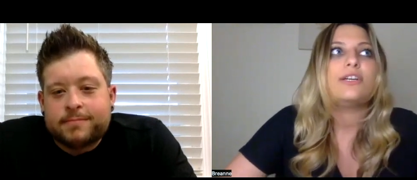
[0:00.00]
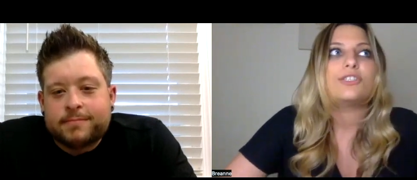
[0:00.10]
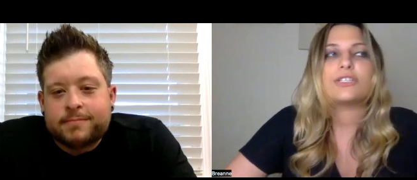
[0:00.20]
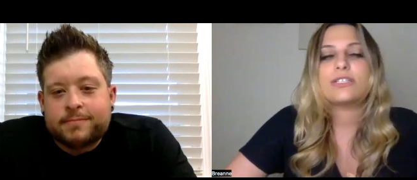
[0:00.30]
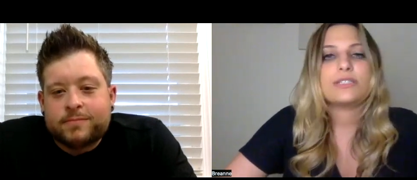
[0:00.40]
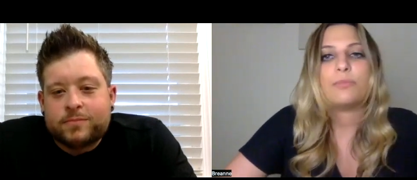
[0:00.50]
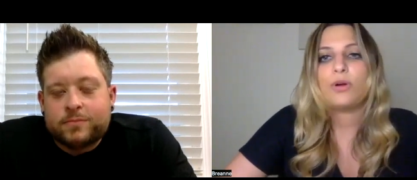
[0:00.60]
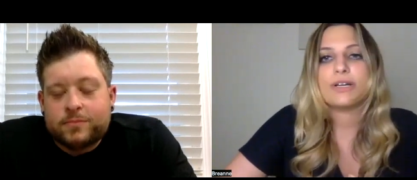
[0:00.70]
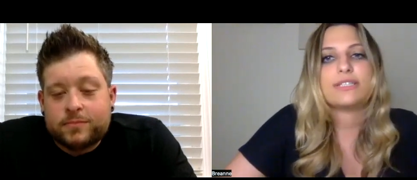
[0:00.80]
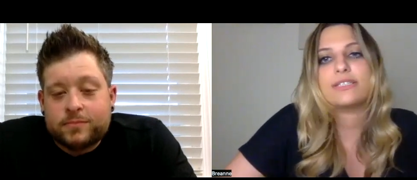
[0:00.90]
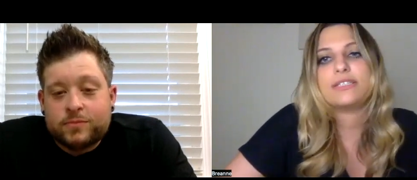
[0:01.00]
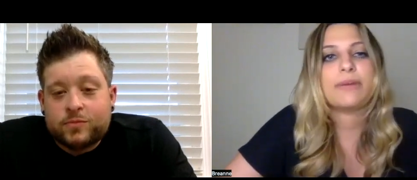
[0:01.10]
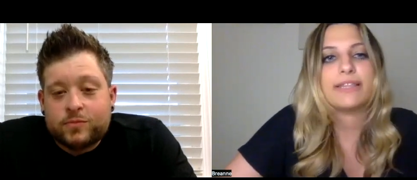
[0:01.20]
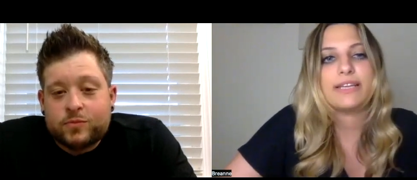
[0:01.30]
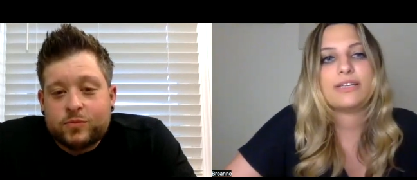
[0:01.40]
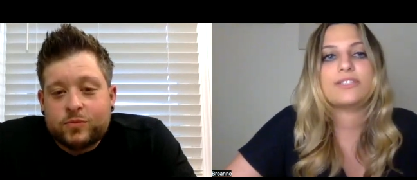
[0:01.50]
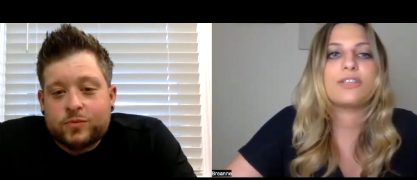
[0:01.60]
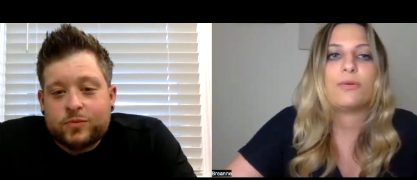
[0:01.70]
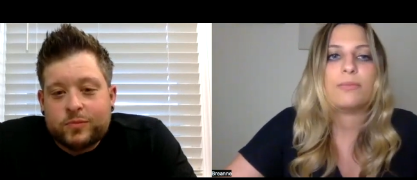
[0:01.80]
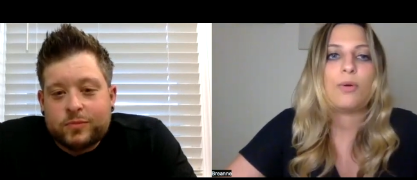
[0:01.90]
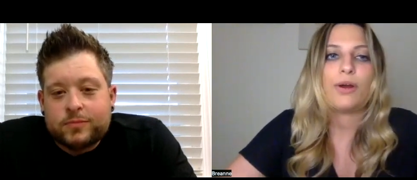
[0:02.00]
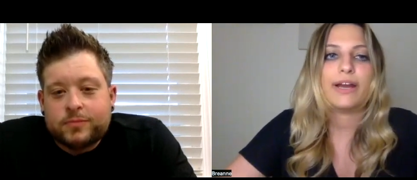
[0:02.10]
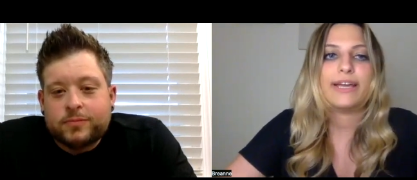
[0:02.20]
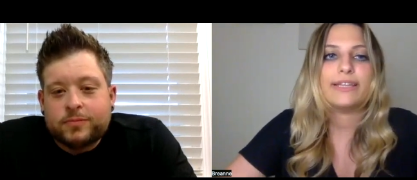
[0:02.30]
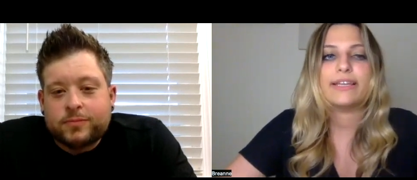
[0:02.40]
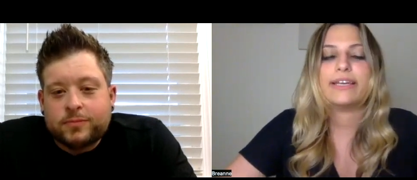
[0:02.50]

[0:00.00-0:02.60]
Speaker 1: just a support system, I think is so important.